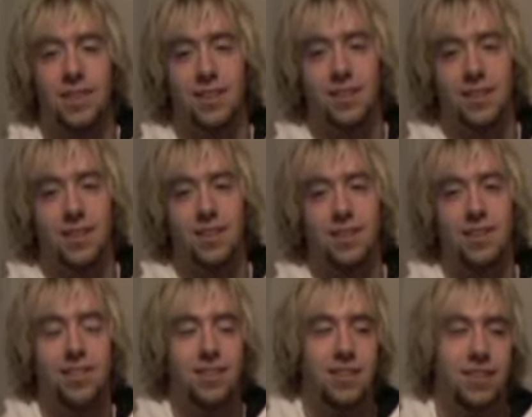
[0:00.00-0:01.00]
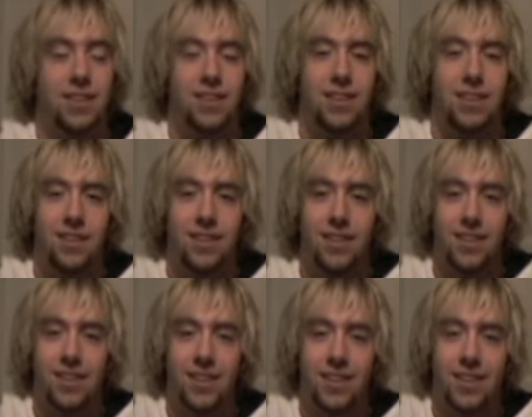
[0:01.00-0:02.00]
and
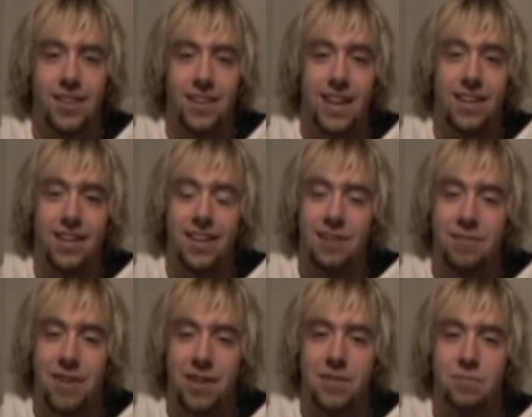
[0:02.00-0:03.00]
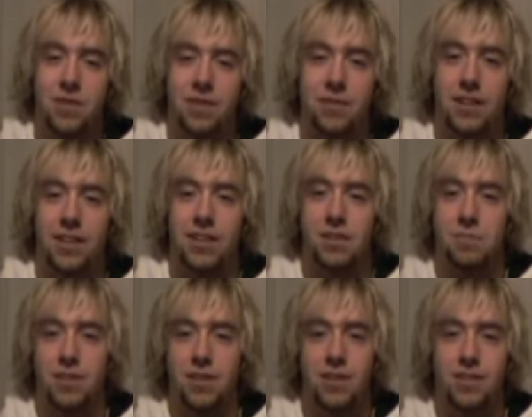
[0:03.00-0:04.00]
that night affected me greatly
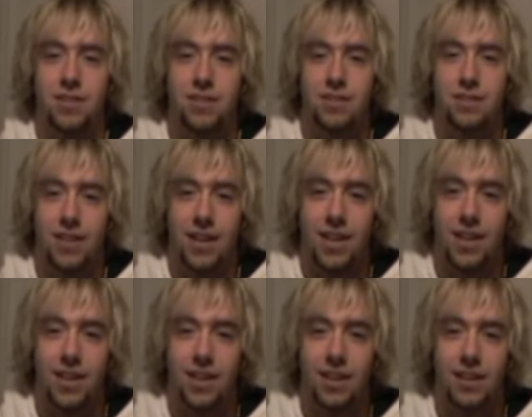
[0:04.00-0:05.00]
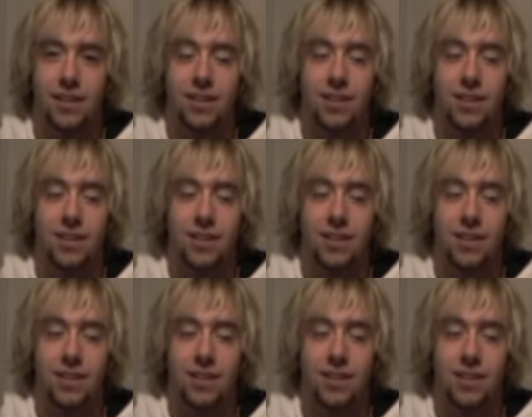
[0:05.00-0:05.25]
because I